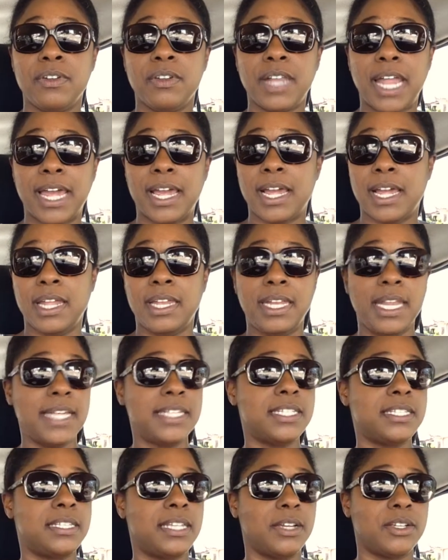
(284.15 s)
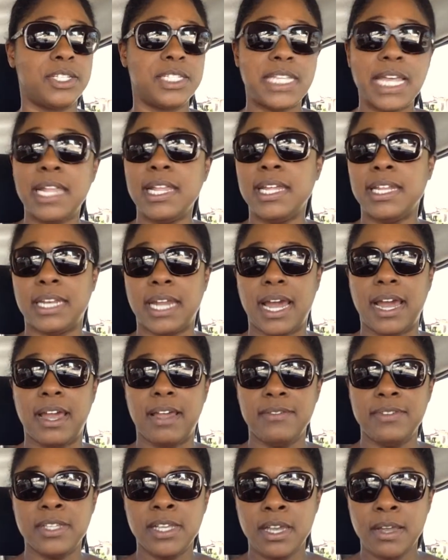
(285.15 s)
Like, unless they're selling
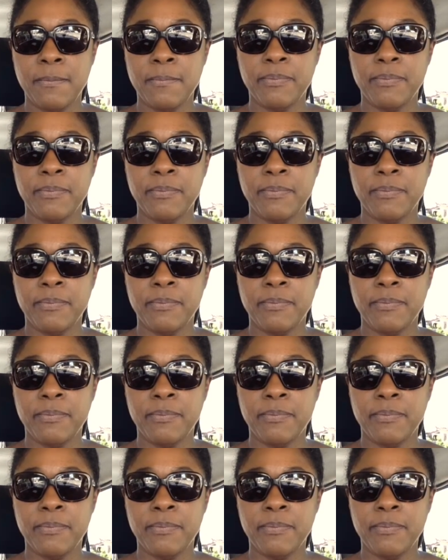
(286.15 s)
knives,